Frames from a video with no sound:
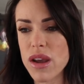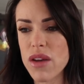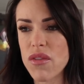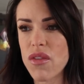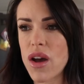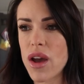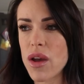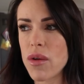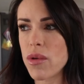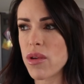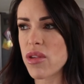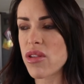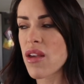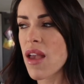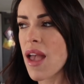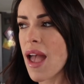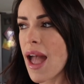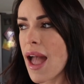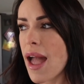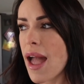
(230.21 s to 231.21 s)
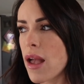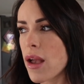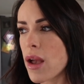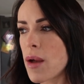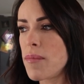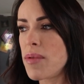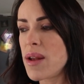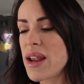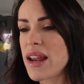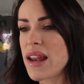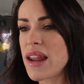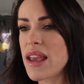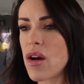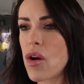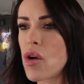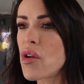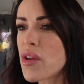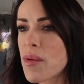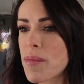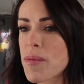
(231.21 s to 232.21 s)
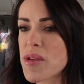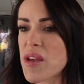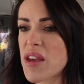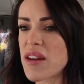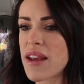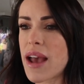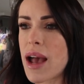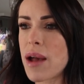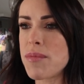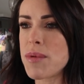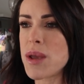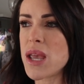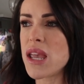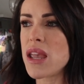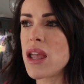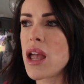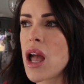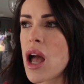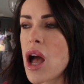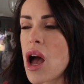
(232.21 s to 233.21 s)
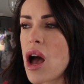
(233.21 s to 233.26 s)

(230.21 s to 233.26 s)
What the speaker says: If I was completely 100% happy,